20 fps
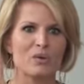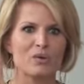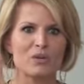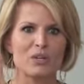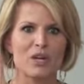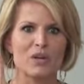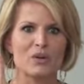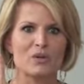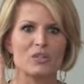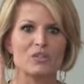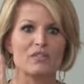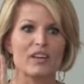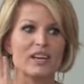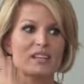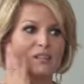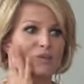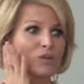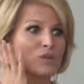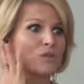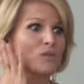older daughter's
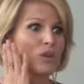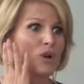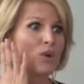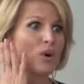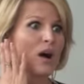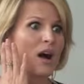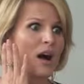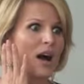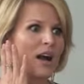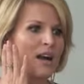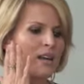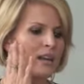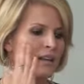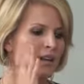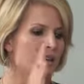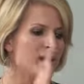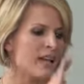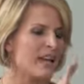face. It was so hot.